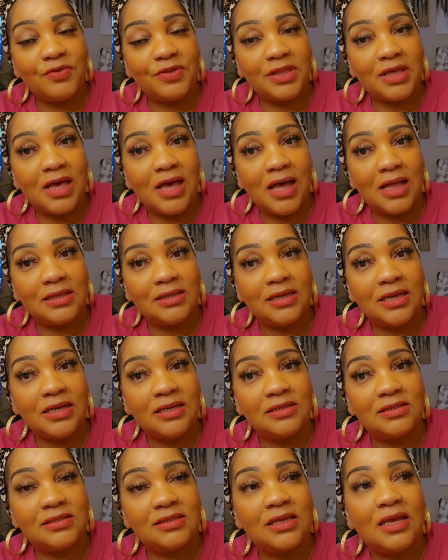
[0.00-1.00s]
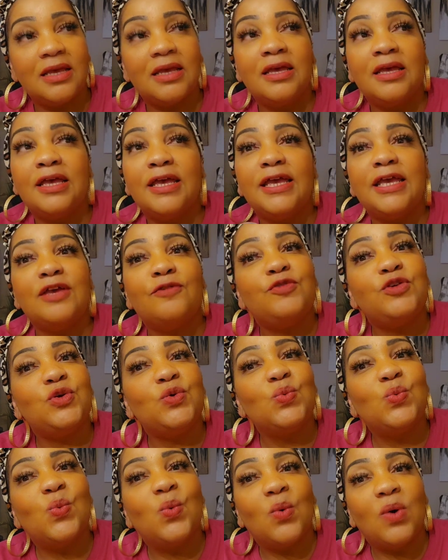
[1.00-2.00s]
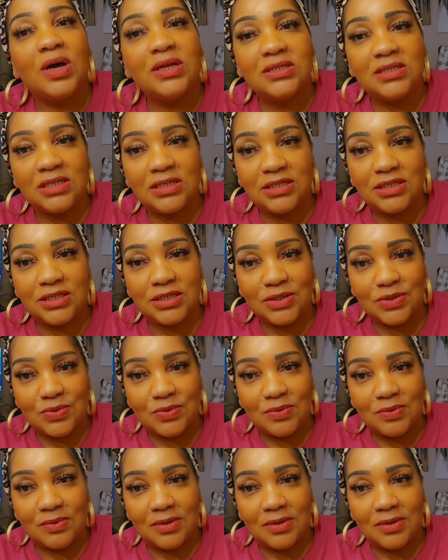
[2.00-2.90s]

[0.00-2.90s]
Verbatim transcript: for the holidays if you wanted to.